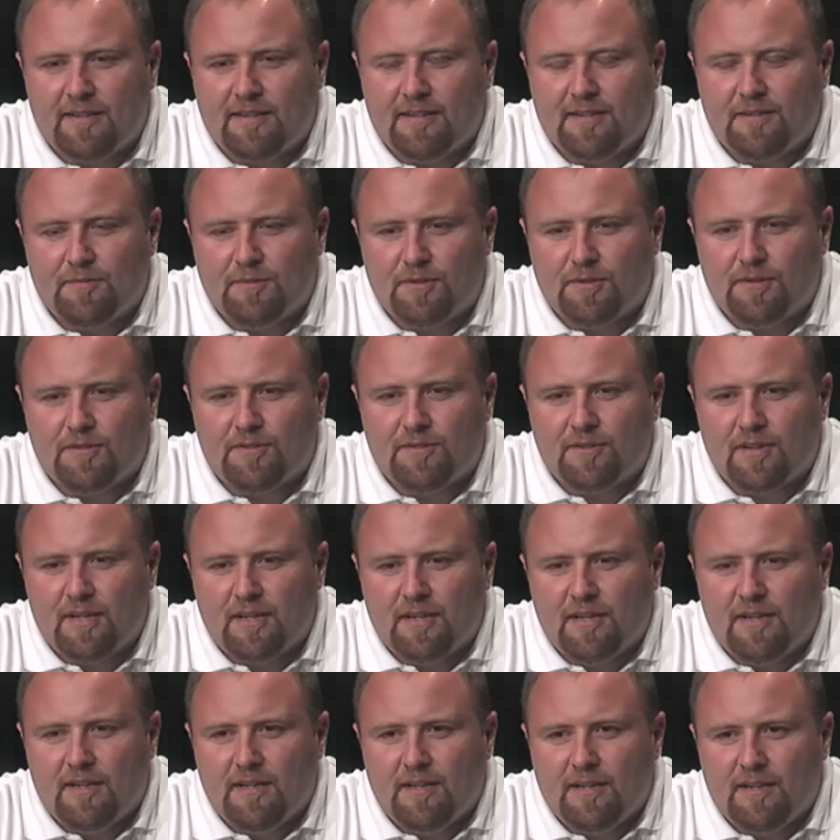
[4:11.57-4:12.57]
It was
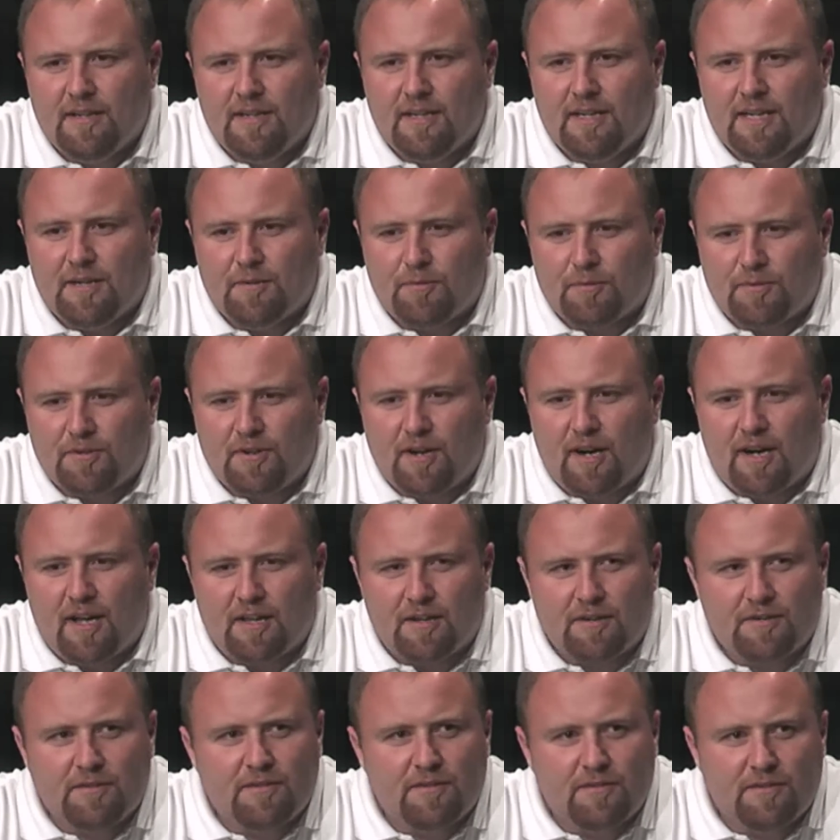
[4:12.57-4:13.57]

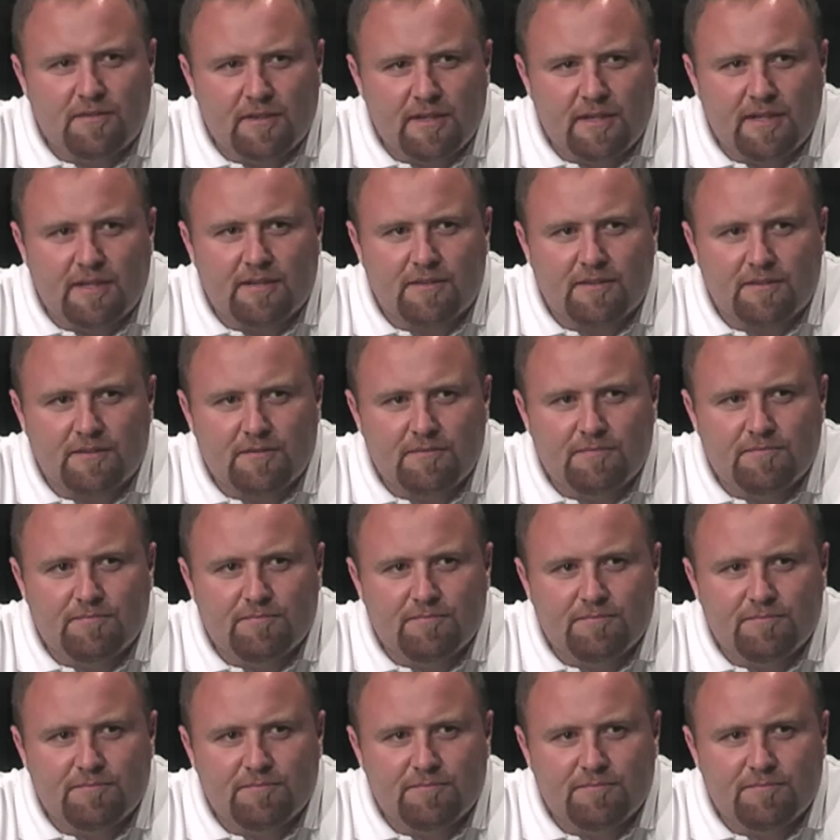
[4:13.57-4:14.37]
dollars and cents.